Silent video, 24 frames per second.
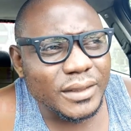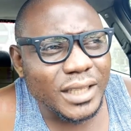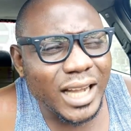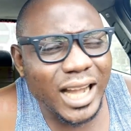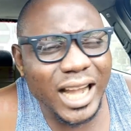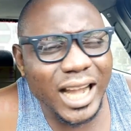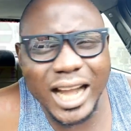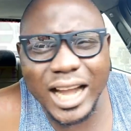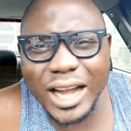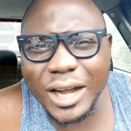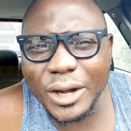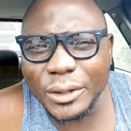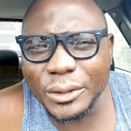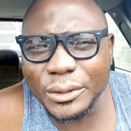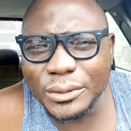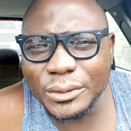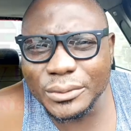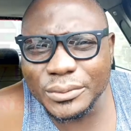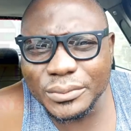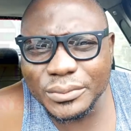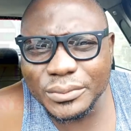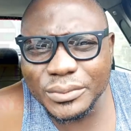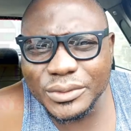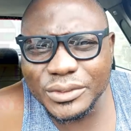
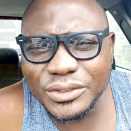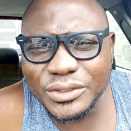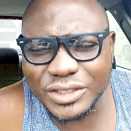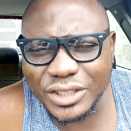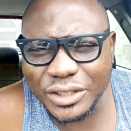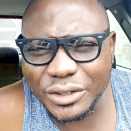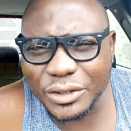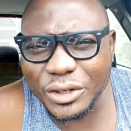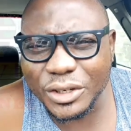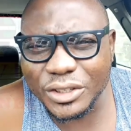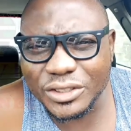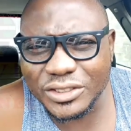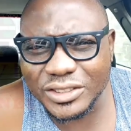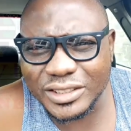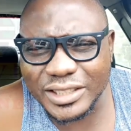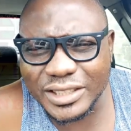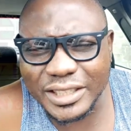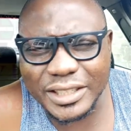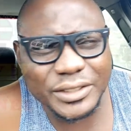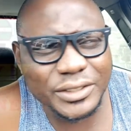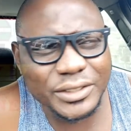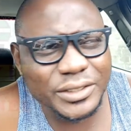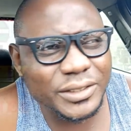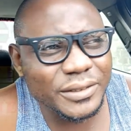how serious it
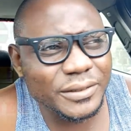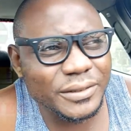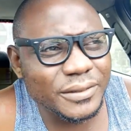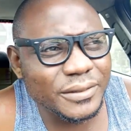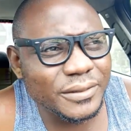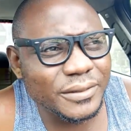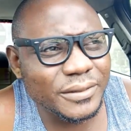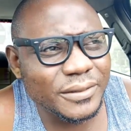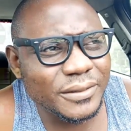is.